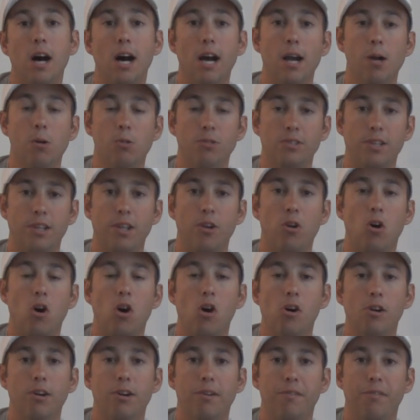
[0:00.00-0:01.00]
it was a little
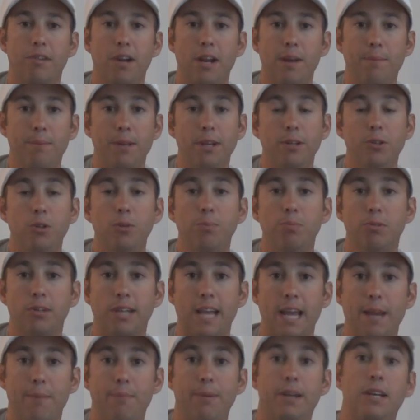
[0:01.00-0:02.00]
harder for him to
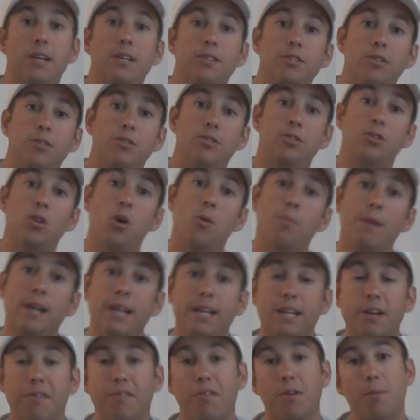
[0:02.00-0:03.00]
duplicate because there's so
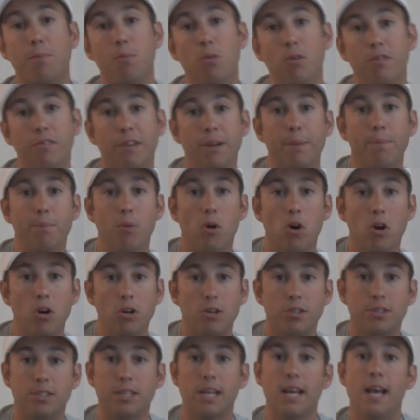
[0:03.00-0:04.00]
many different moving
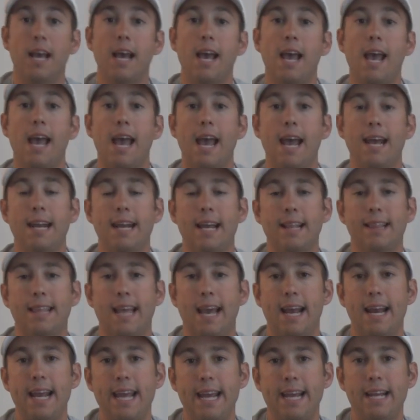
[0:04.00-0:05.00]
parts, and at
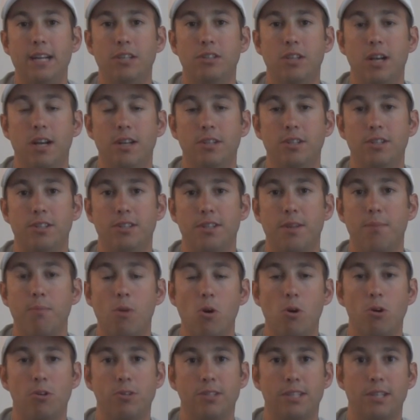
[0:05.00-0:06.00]
that age just the
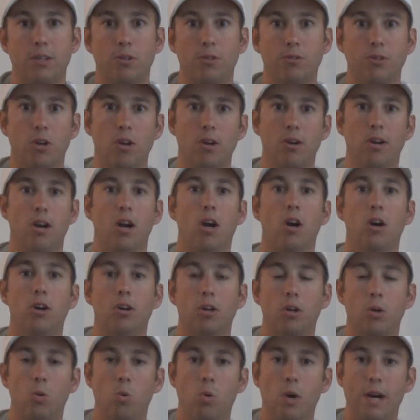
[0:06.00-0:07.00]
motor skills
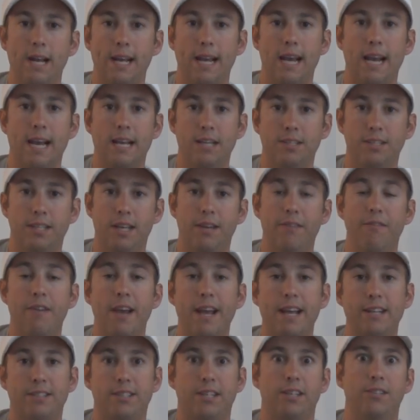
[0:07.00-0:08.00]
aren't quite as
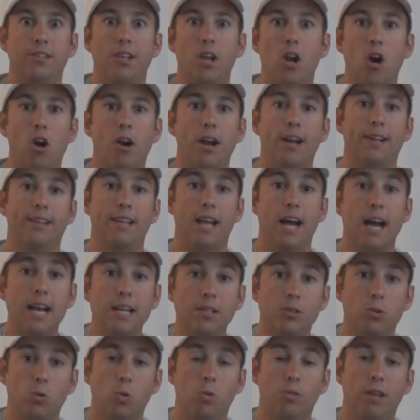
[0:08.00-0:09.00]
advanced as they are at the
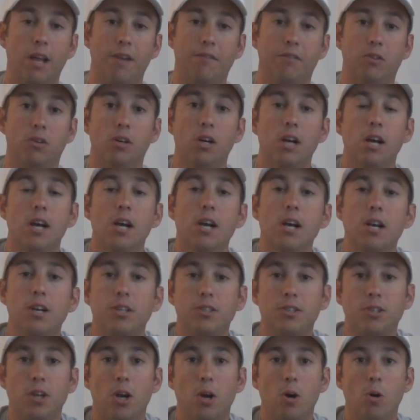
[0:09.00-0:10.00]
high school level.
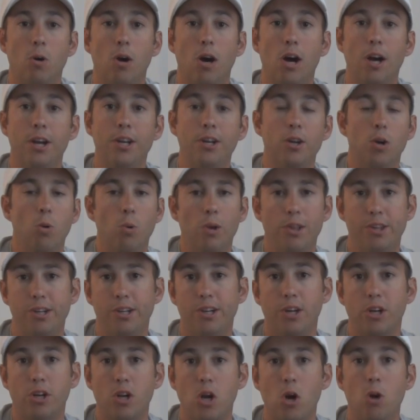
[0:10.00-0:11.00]
So you know, whether
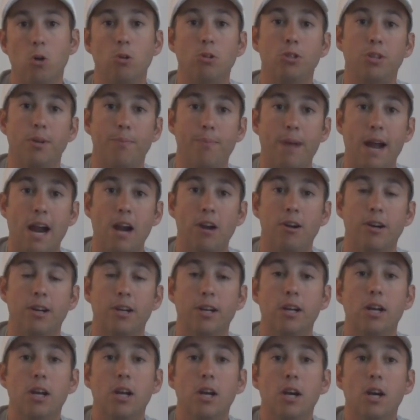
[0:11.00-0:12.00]
you're a coach, a
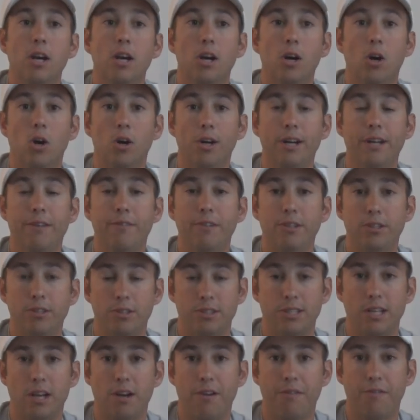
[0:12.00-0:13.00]
parent, or even
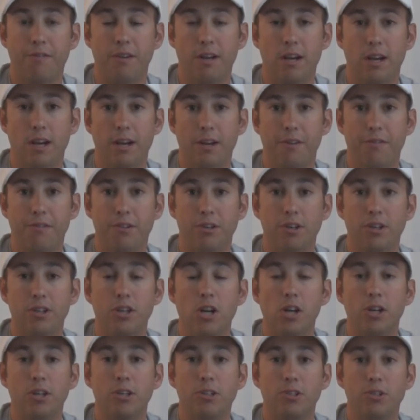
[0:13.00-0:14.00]
yourself, if you're a
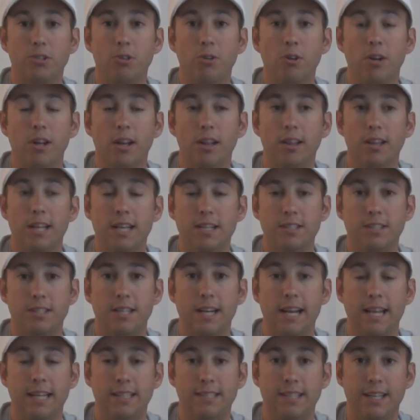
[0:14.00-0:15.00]
younger student
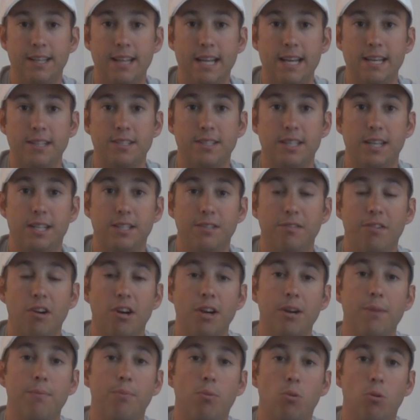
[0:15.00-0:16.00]
listening to this, it's
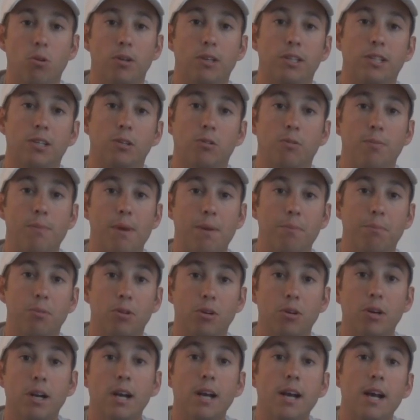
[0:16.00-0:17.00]
very important to
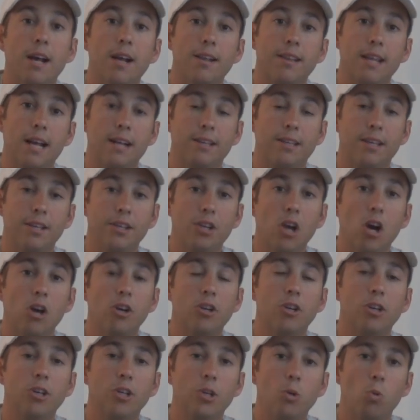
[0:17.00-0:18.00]
remember that the
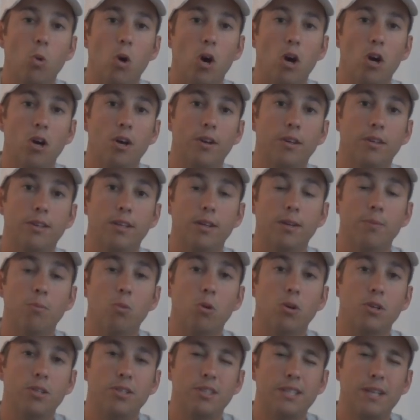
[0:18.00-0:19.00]
younger you are, the
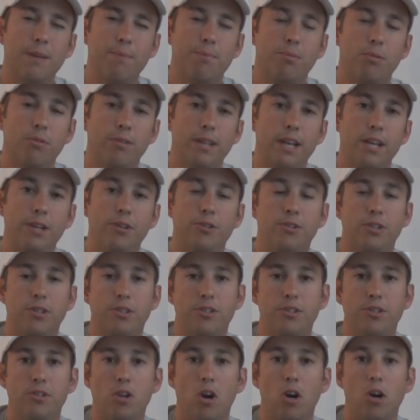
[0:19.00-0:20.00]
more simple that you
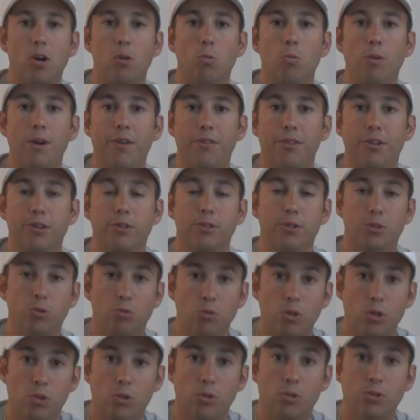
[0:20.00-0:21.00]
should start with your
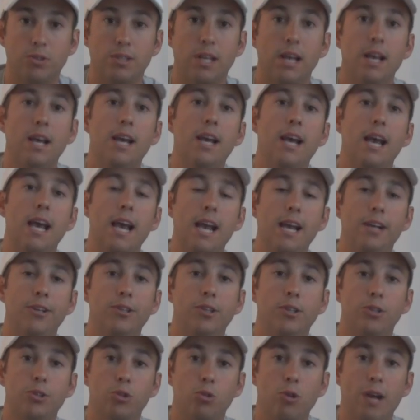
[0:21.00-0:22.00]
drills and
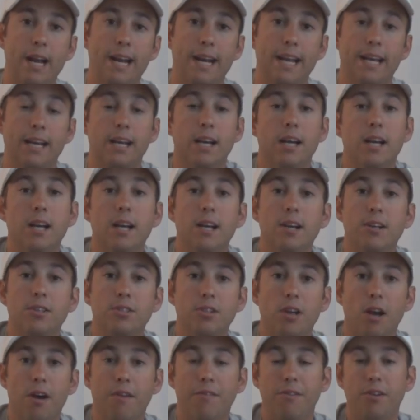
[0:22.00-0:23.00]
your training.
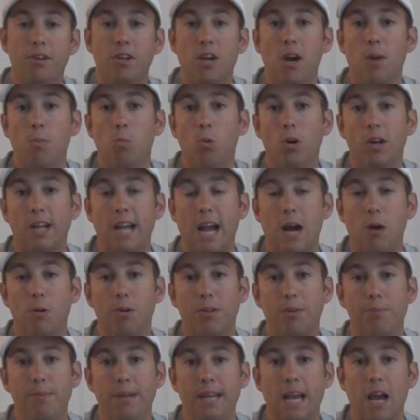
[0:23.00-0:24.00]
So if you come work out
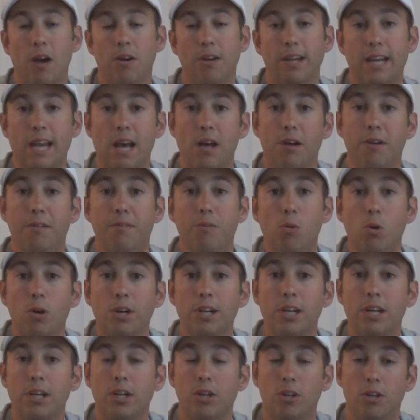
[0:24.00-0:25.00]
with me out in
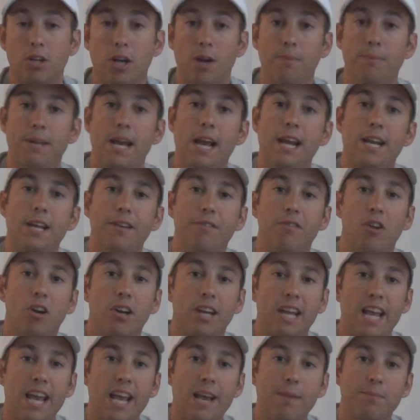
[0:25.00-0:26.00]
California or come to any of our
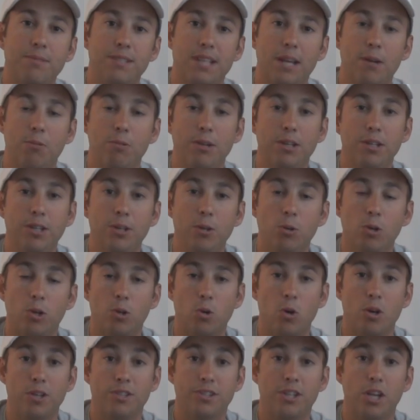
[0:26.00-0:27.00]
camps that we do
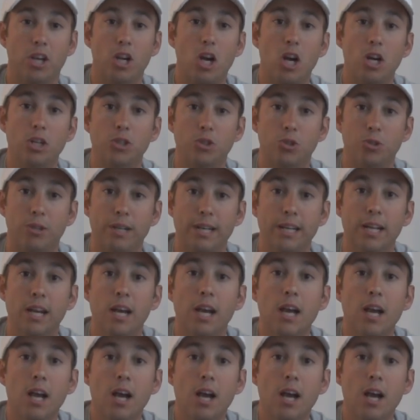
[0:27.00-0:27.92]
across the country,